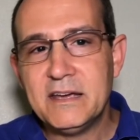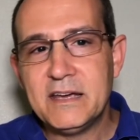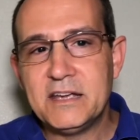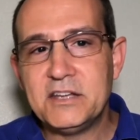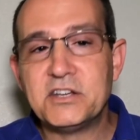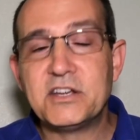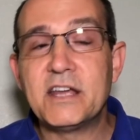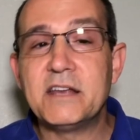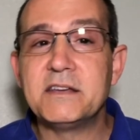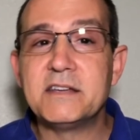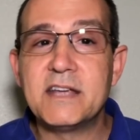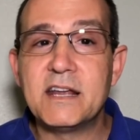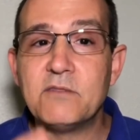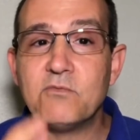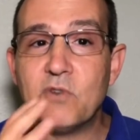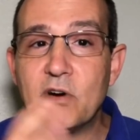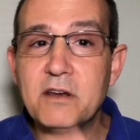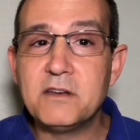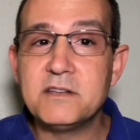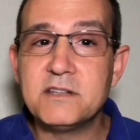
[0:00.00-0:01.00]
and you get
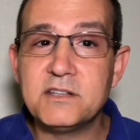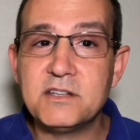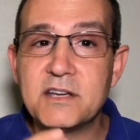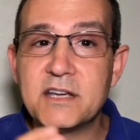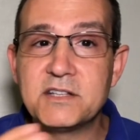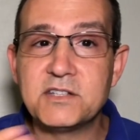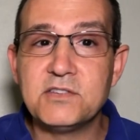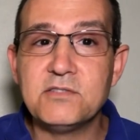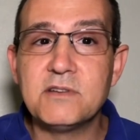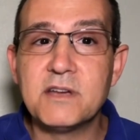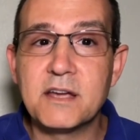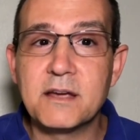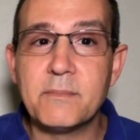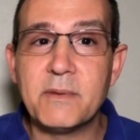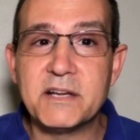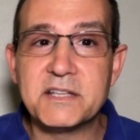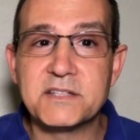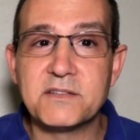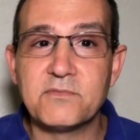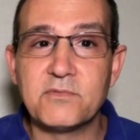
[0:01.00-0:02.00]
2
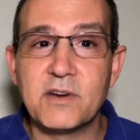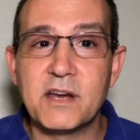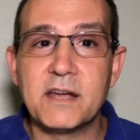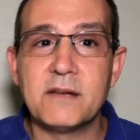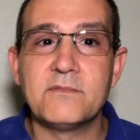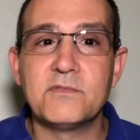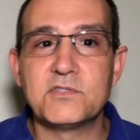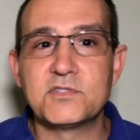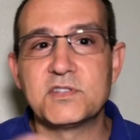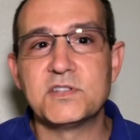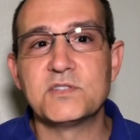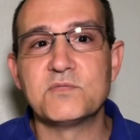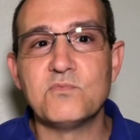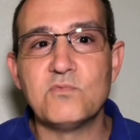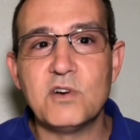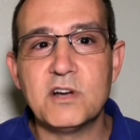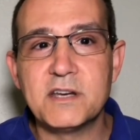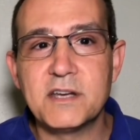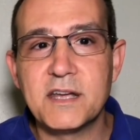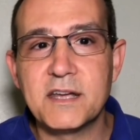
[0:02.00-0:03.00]
gigabytes of RAM versus
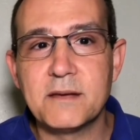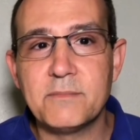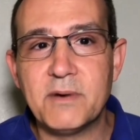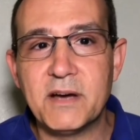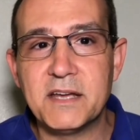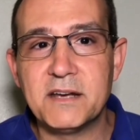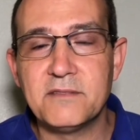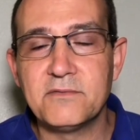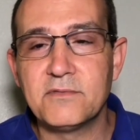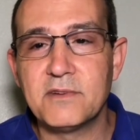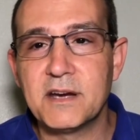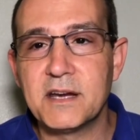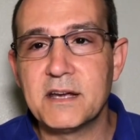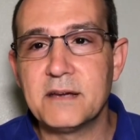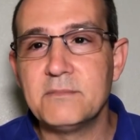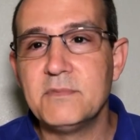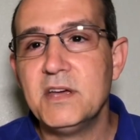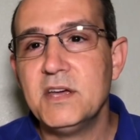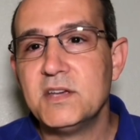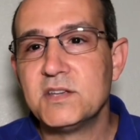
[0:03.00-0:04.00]
1 gigabyte of
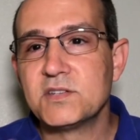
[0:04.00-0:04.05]
RAM,